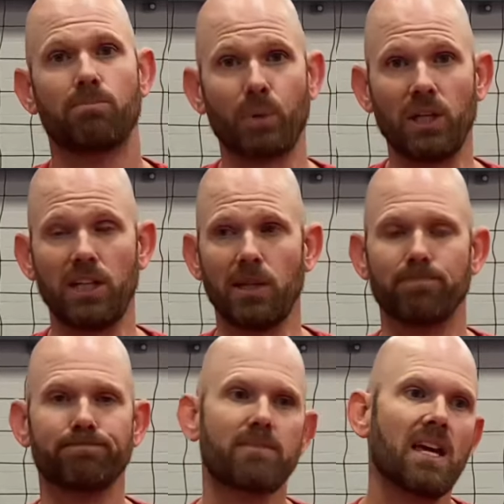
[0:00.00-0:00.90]
pretty deep.
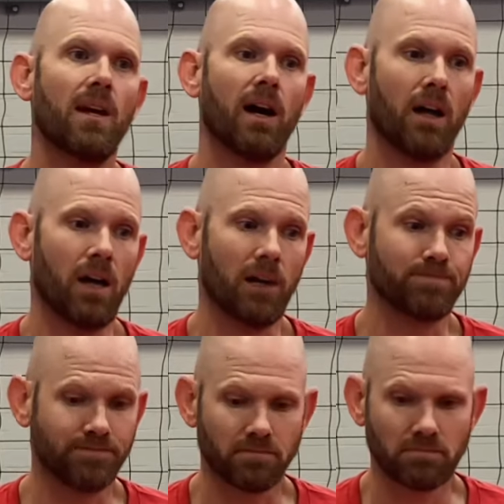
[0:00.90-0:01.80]

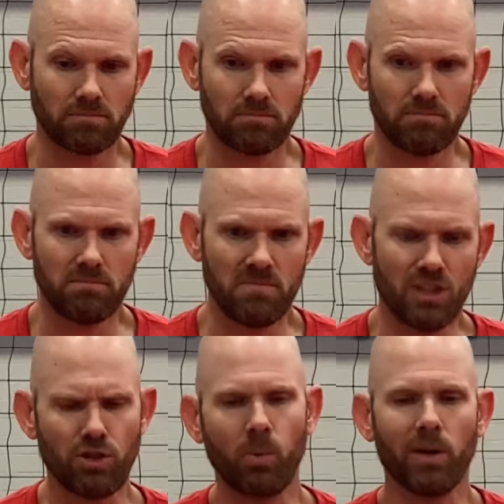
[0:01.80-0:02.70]

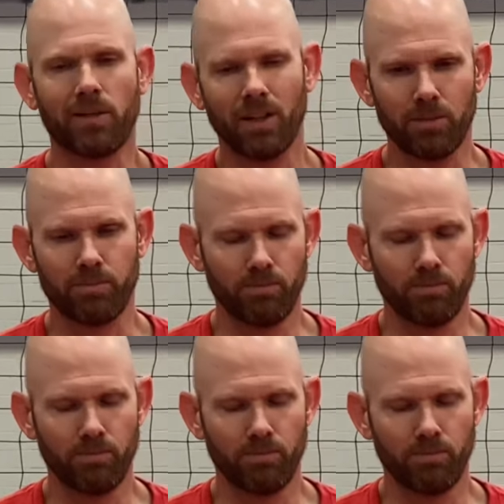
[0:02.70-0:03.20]
So we're going to